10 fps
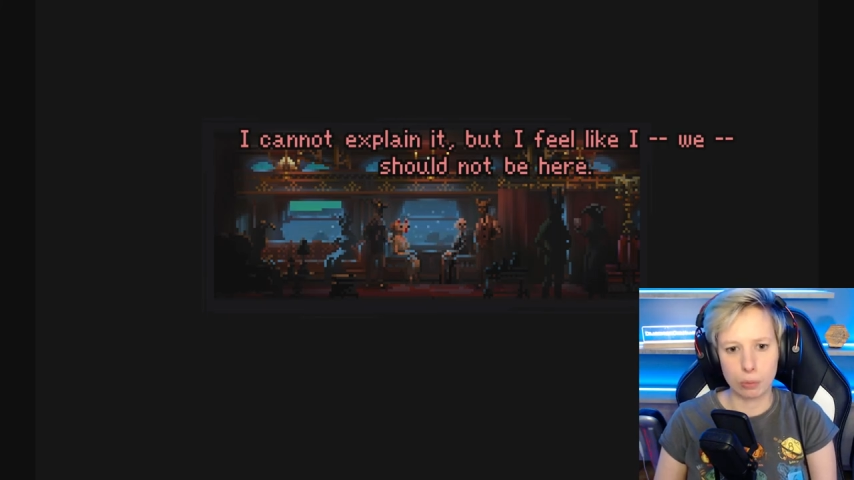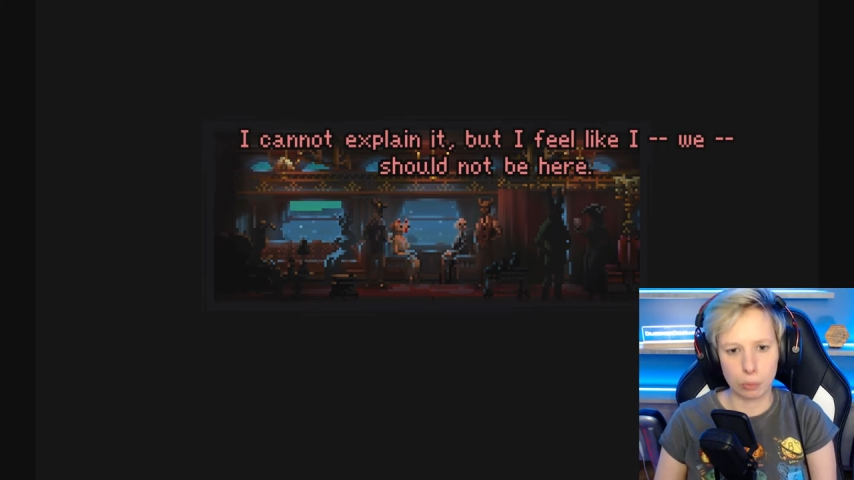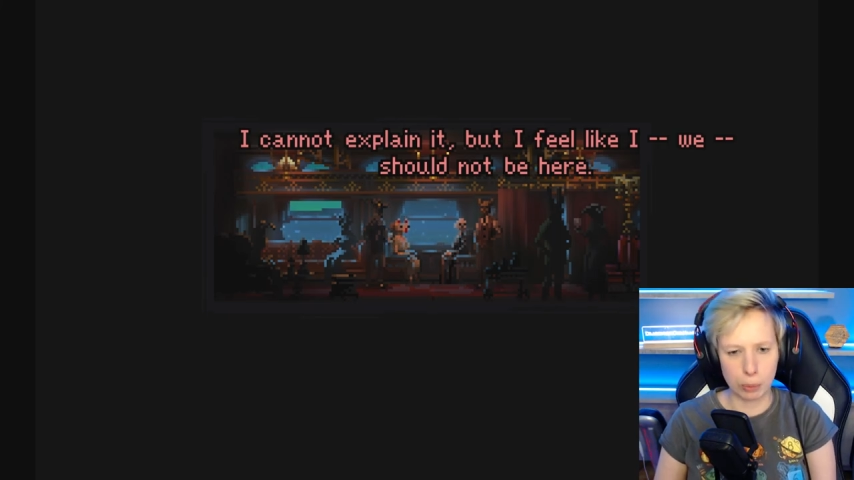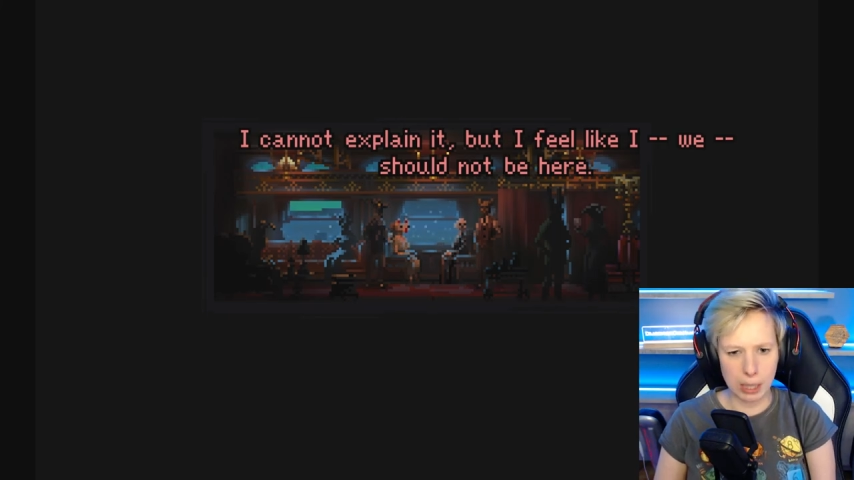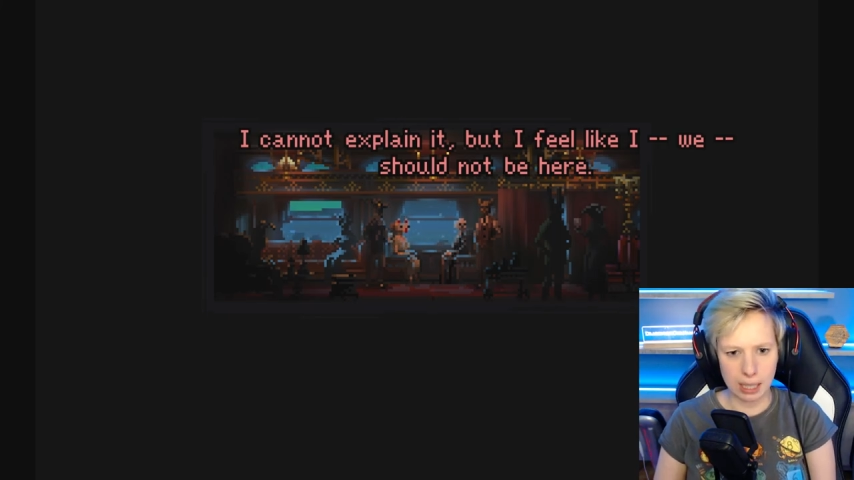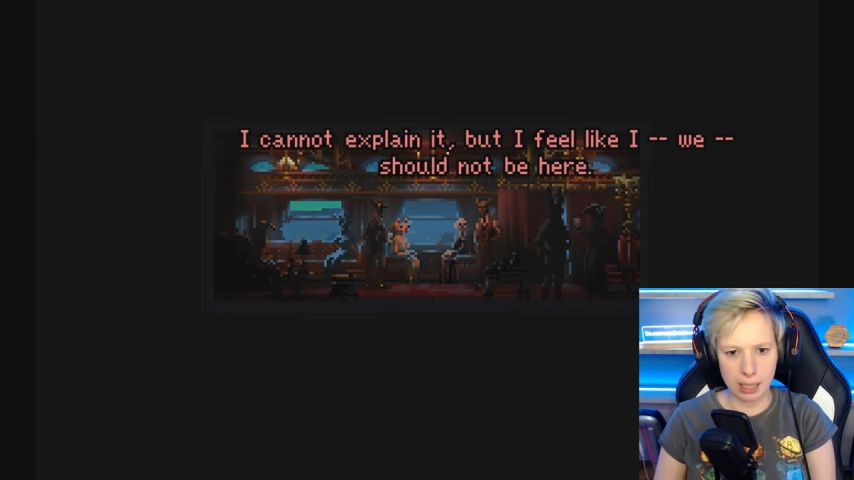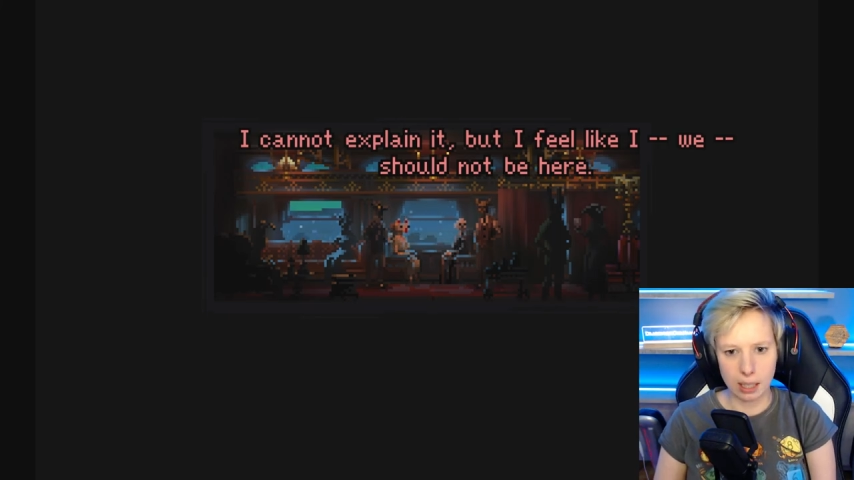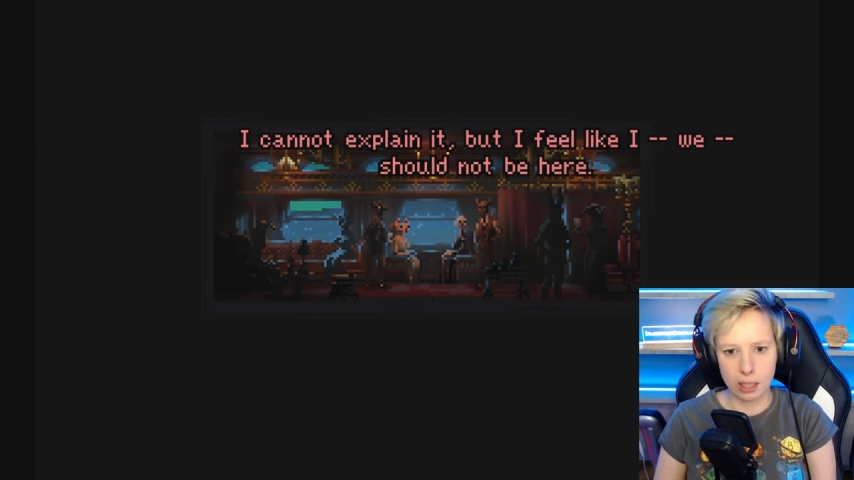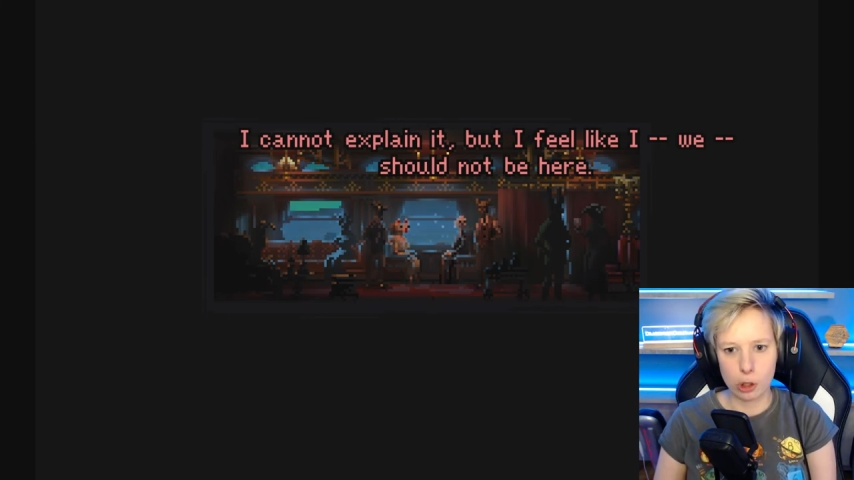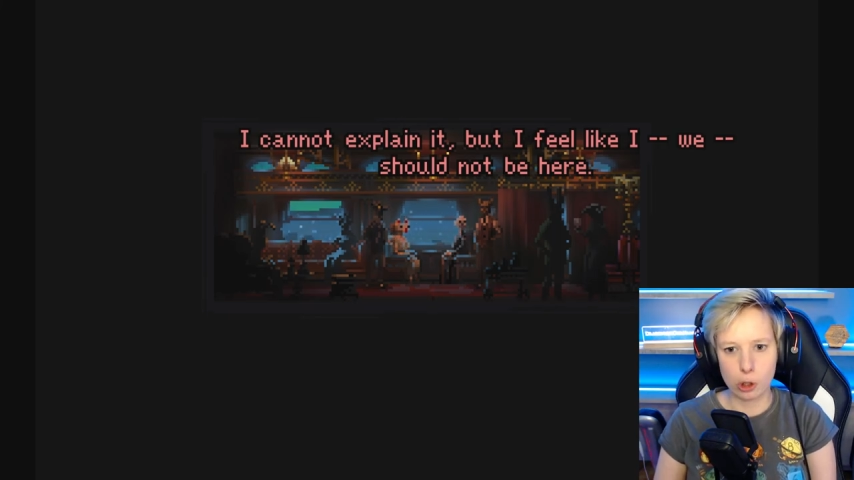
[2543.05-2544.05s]
we
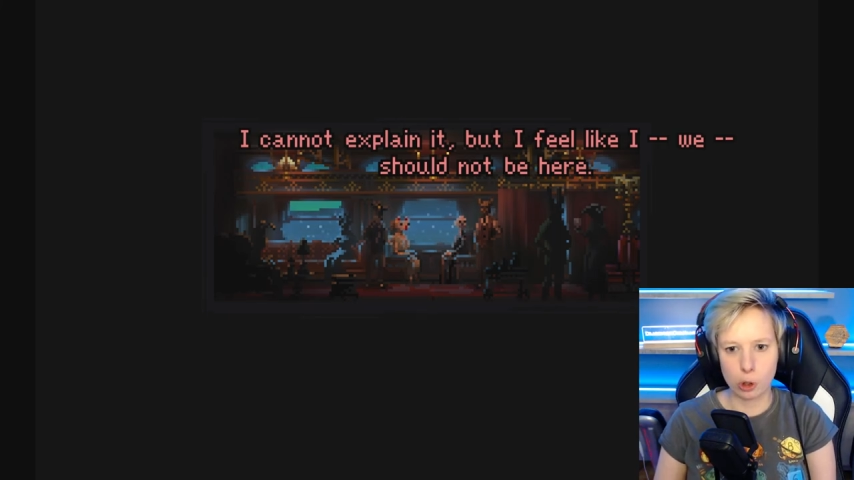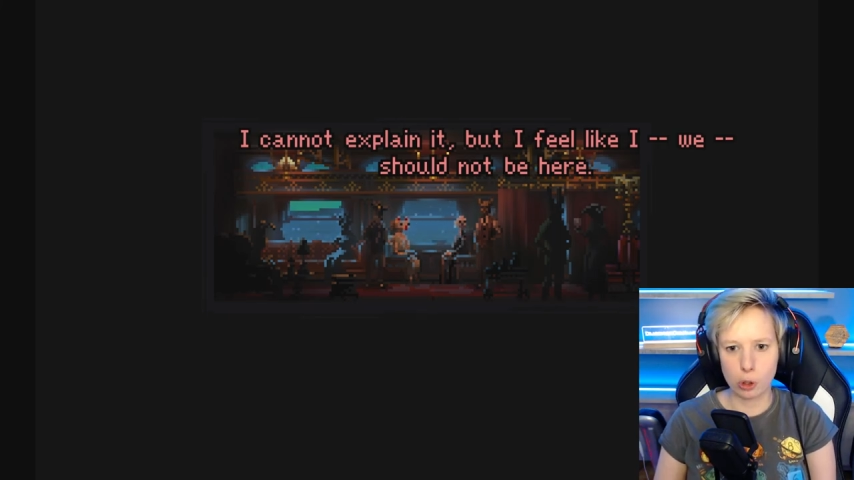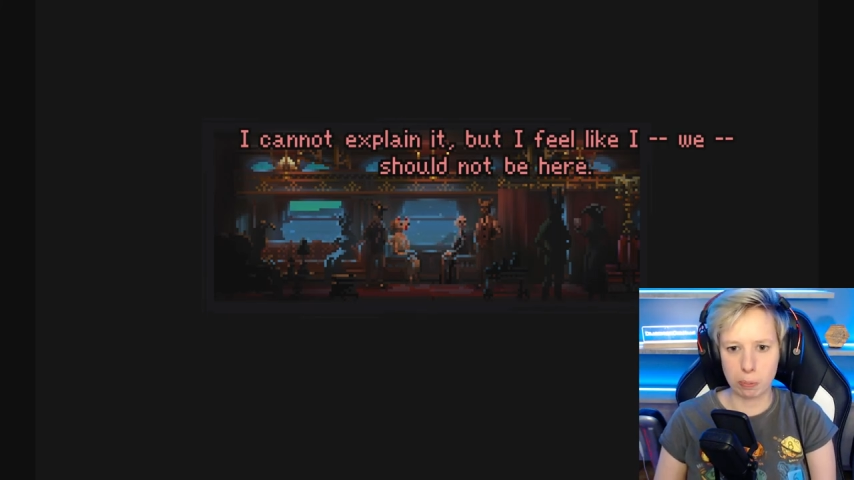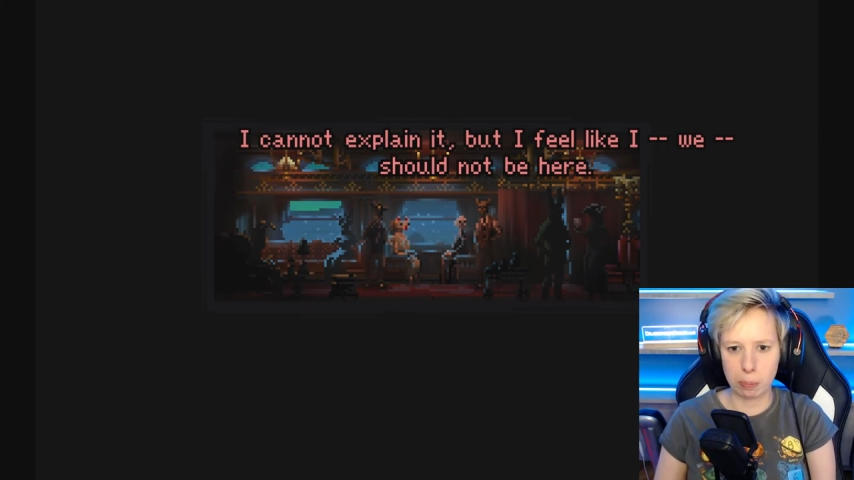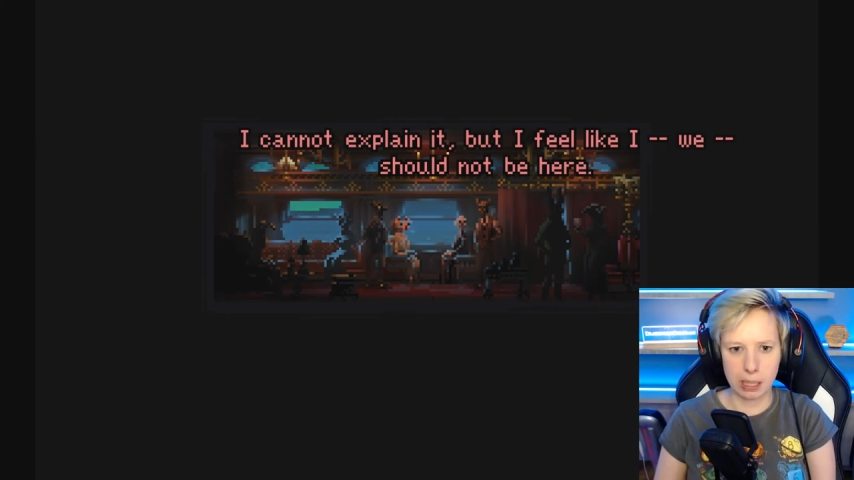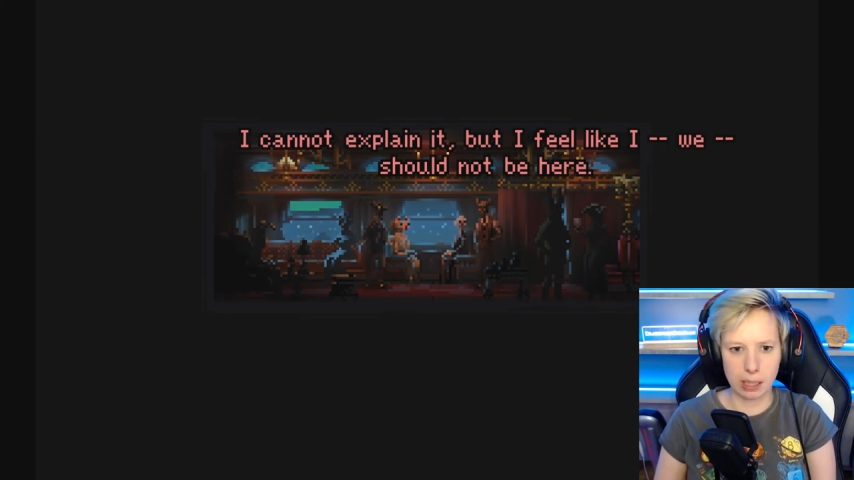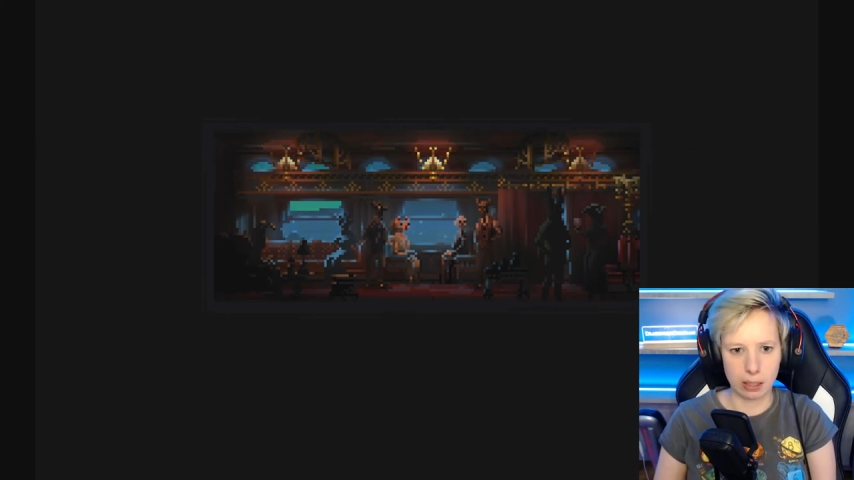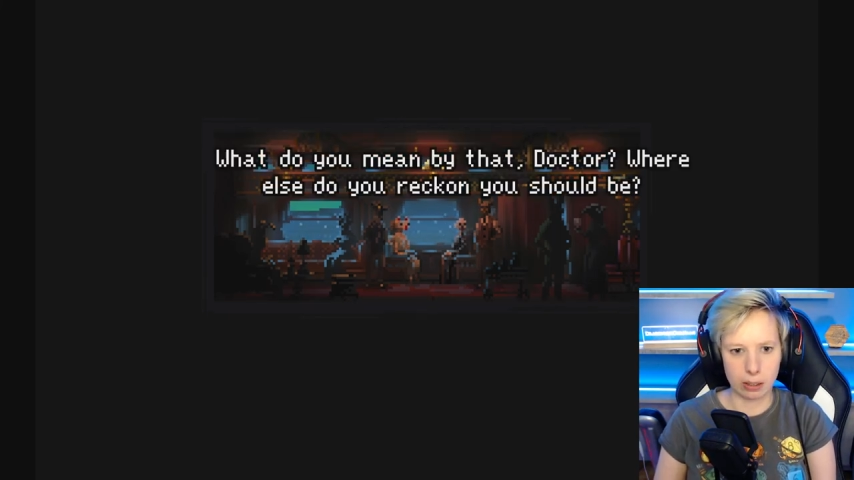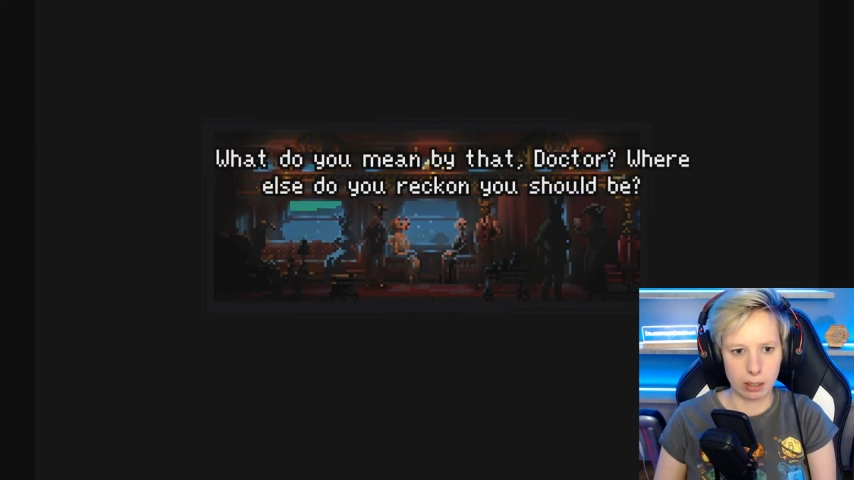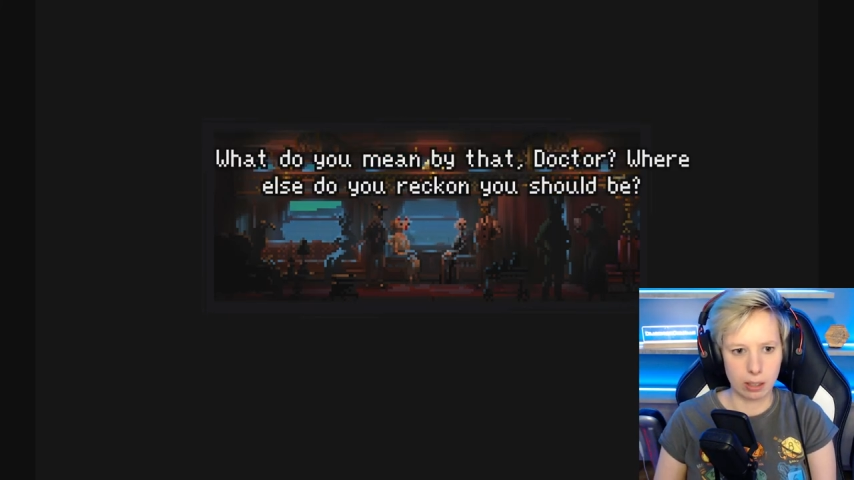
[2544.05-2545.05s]
should not be here.